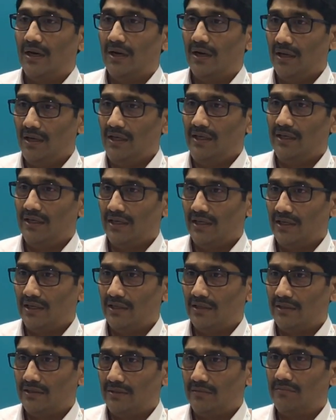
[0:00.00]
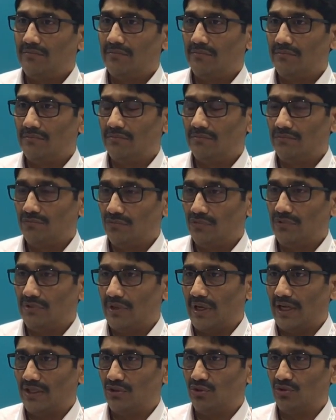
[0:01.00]
Earlier,
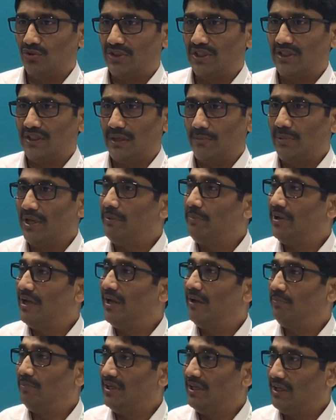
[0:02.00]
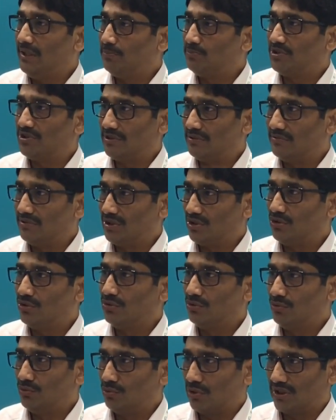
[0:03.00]
as you say, they maybe have been lip service to
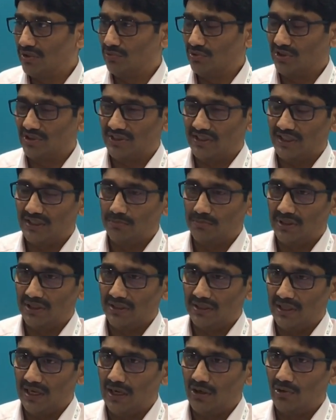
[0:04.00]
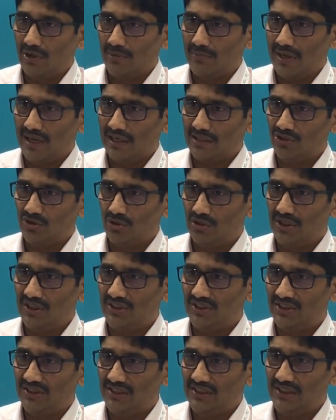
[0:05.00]
what was said, but now I'm actually
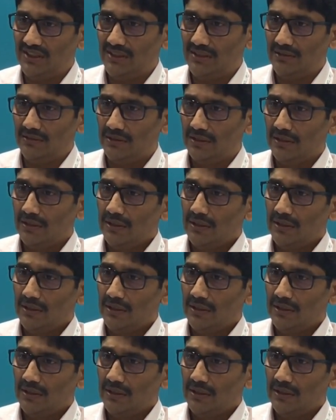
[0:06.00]
seeing